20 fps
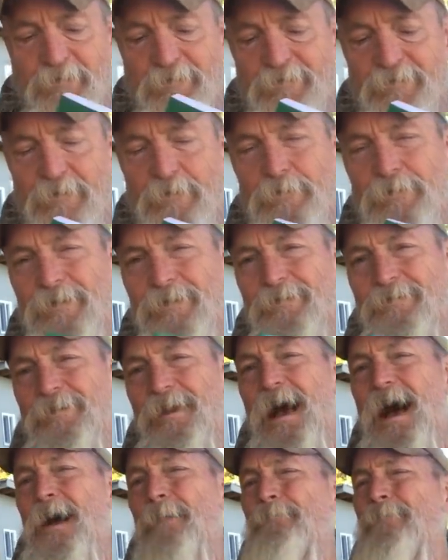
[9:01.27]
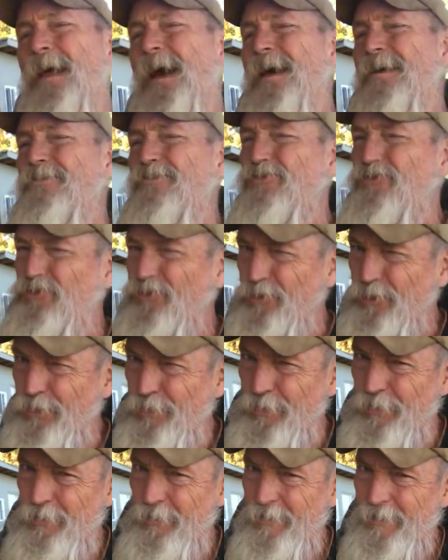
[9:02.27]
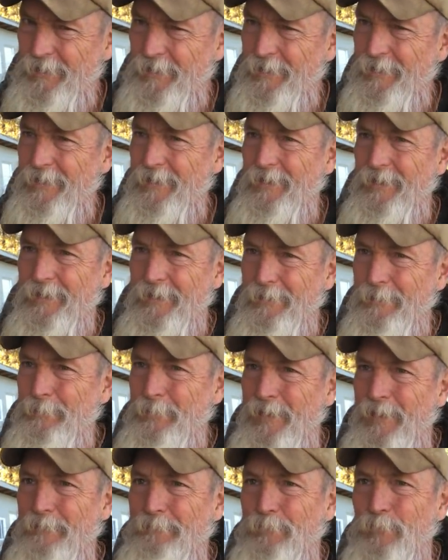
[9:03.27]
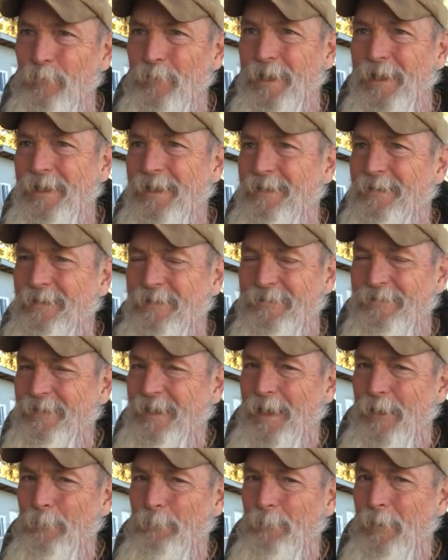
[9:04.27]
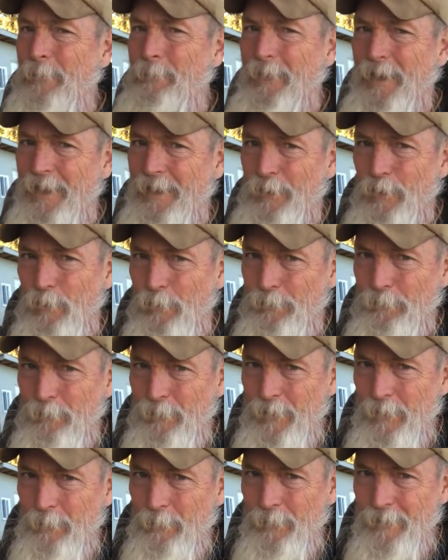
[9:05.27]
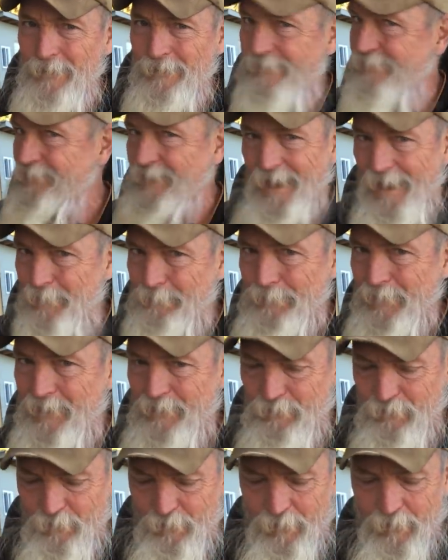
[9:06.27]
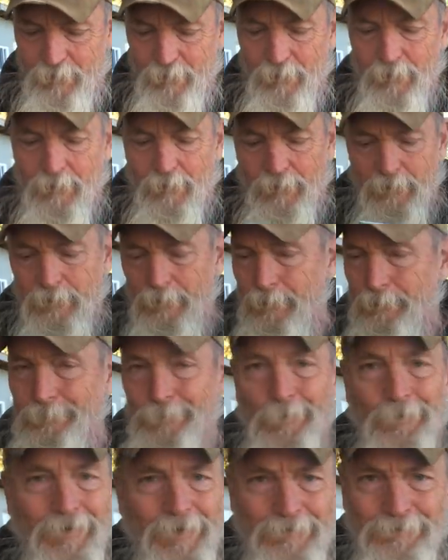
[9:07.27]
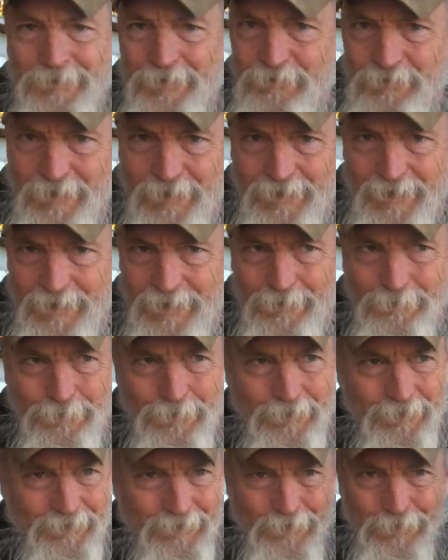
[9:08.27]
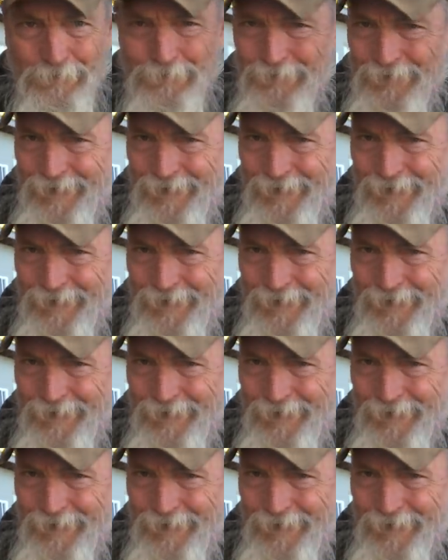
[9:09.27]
series. I'm not sure um, if you get a discount by buying all three at once. I'm not sure. Um, you'll have to check it out for yourself.